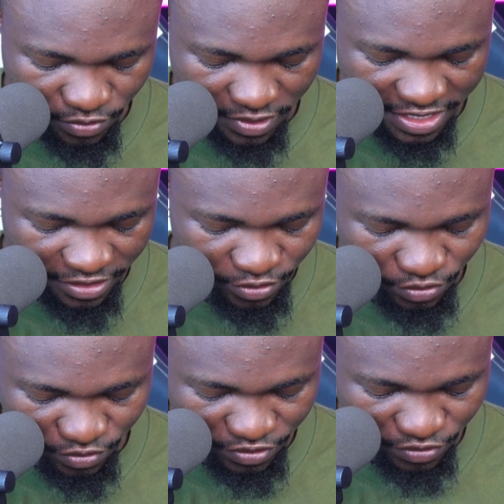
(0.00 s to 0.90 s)
all I need to do
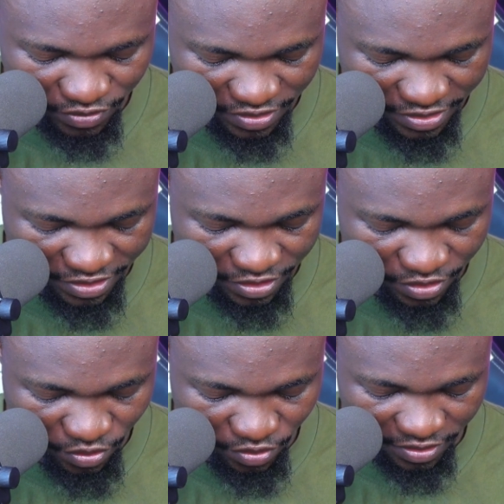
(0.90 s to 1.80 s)
is just click
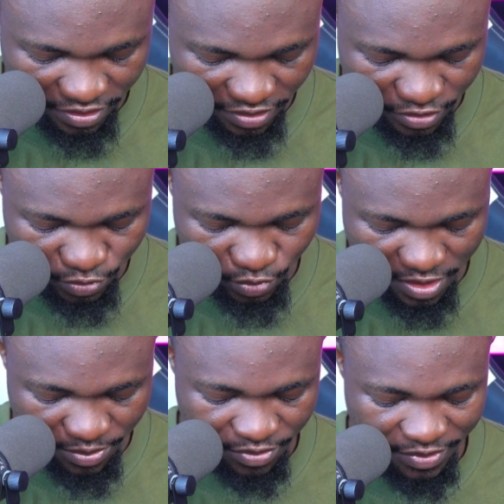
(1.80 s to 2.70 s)
on swap
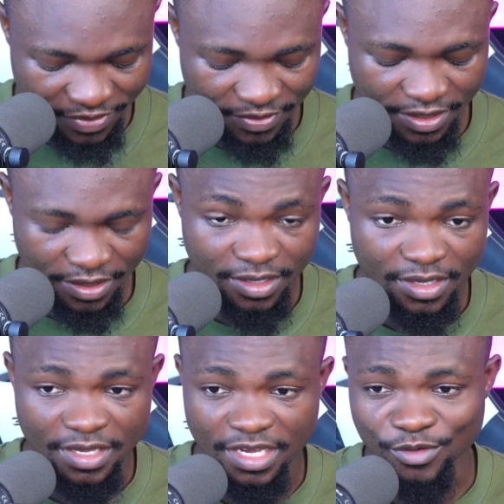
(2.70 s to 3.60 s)
right there.
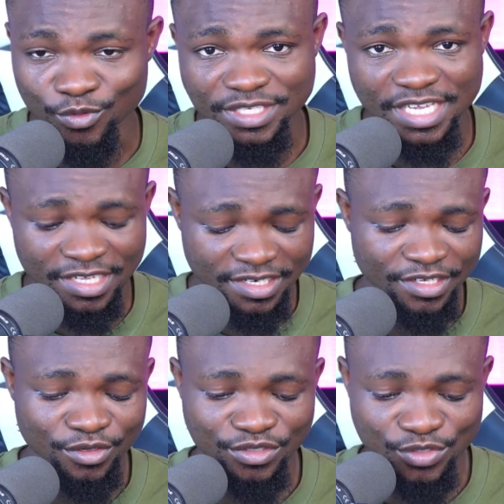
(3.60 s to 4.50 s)
And once I
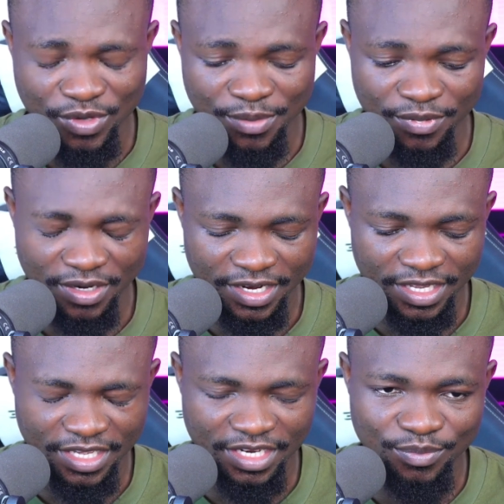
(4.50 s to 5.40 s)
click on swap, I
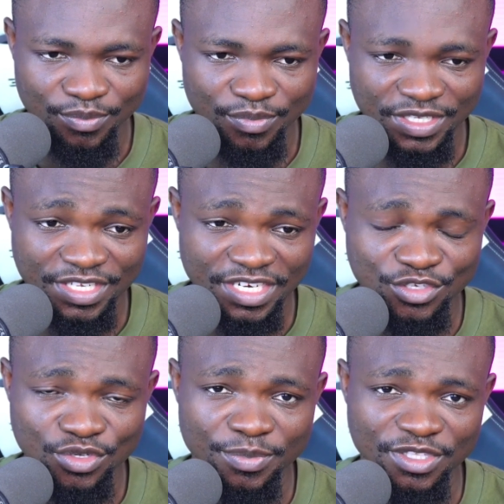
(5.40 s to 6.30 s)
can basically
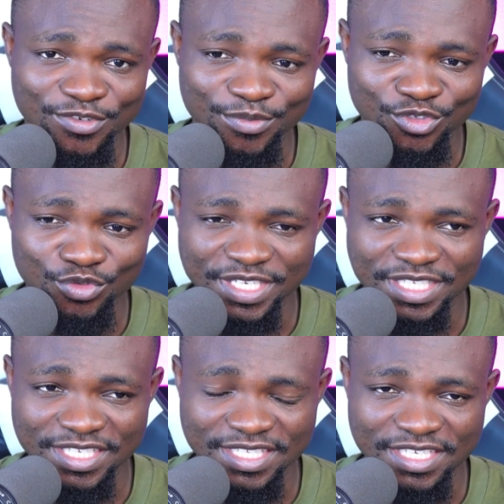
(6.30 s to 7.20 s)
swap it from
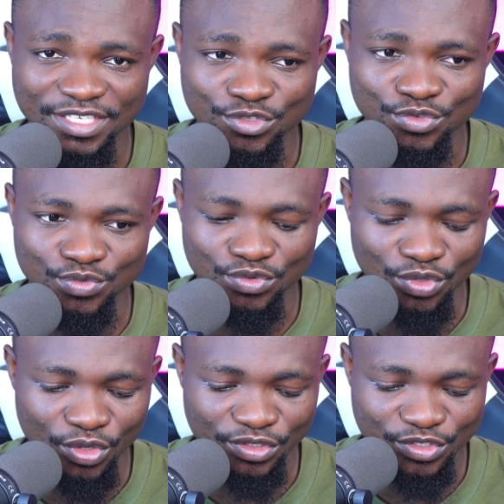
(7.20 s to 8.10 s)
USDT to
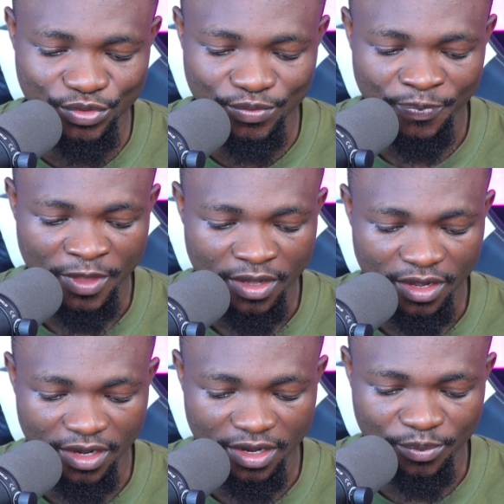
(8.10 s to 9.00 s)
Ton. So
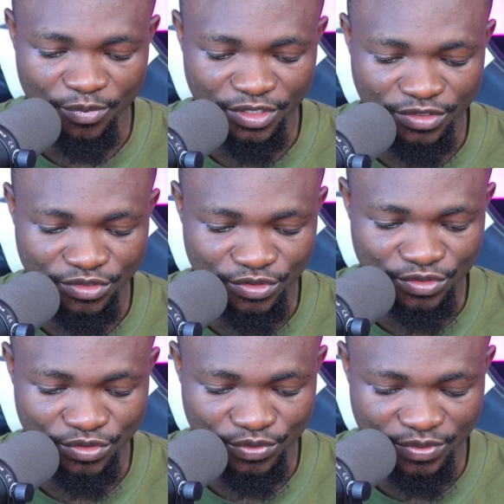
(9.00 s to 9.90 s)
I'm going to
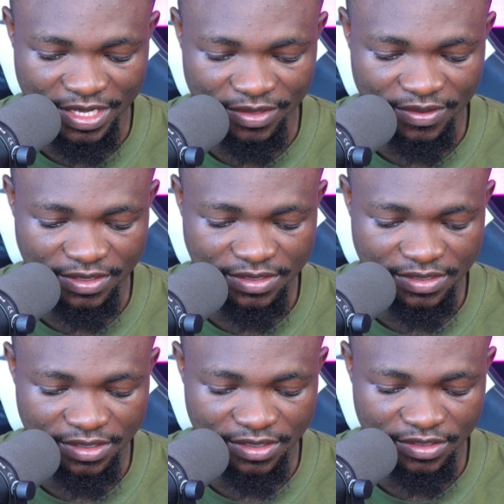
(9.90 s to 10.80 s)
just do like this,
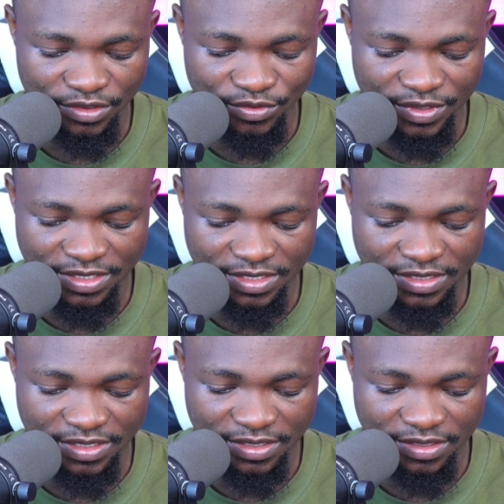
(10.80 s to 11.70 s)

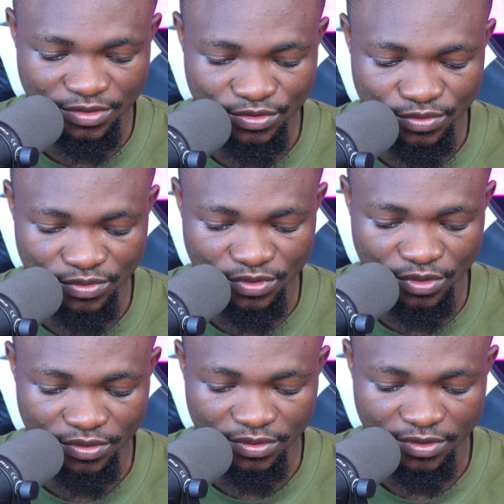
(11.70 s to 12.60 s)
USDT to
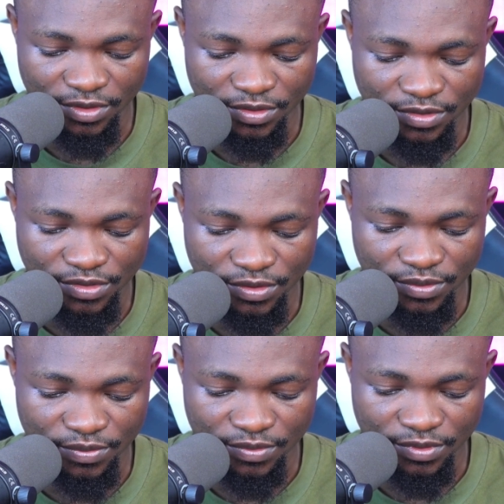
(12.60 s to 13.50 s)
Ton. So